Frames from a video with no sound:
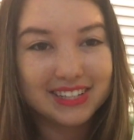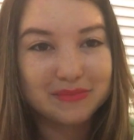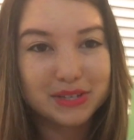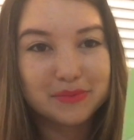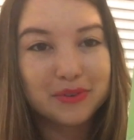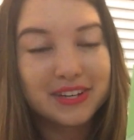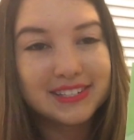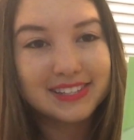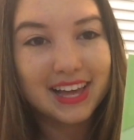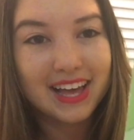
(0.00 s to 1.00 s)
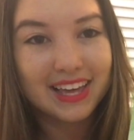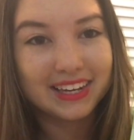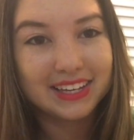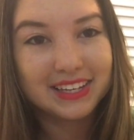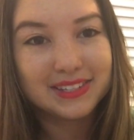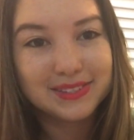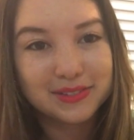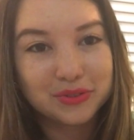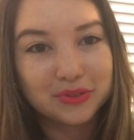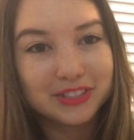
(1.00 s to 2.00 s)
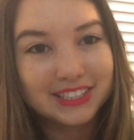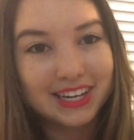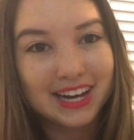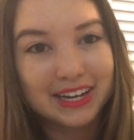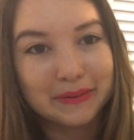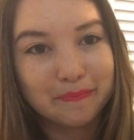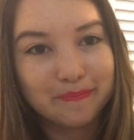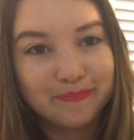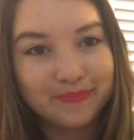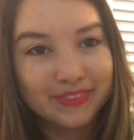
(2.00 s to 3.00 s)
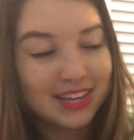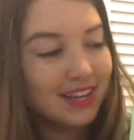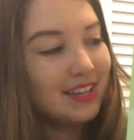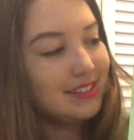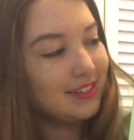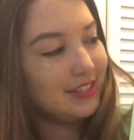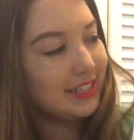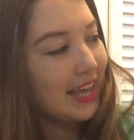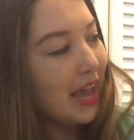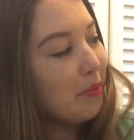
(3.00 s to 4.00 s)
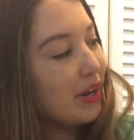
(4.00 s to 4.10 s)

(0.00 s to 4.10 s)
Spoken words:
Miss Marissa, and it is story time. So today we're